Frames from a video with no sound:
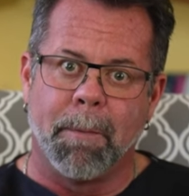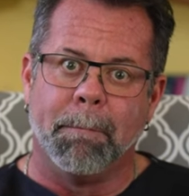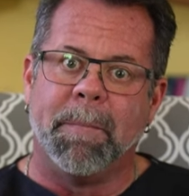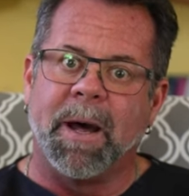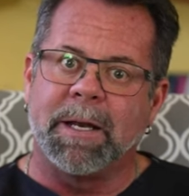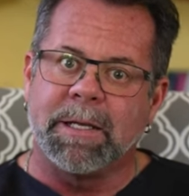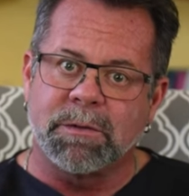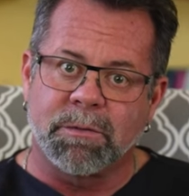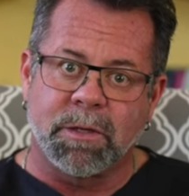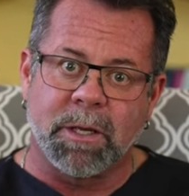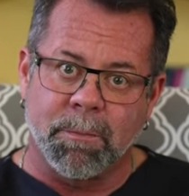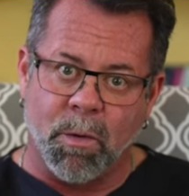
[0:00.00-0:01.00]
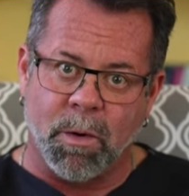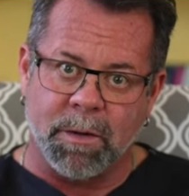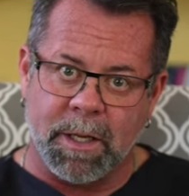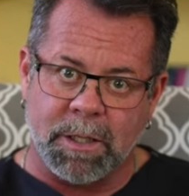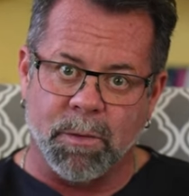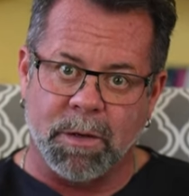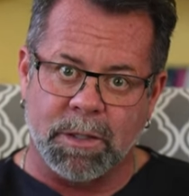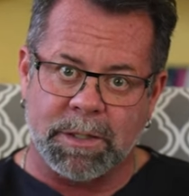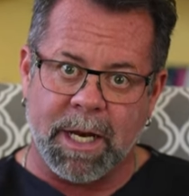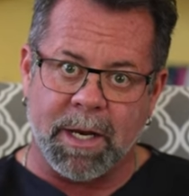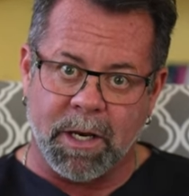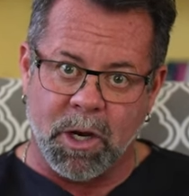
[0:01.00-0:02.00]
but it is really important that you
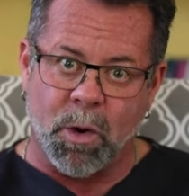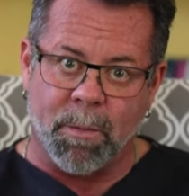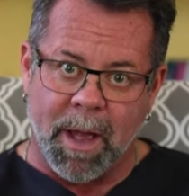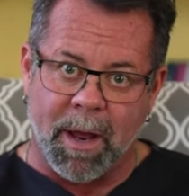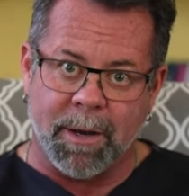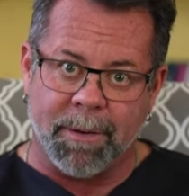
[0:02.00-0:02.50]
understand it and know about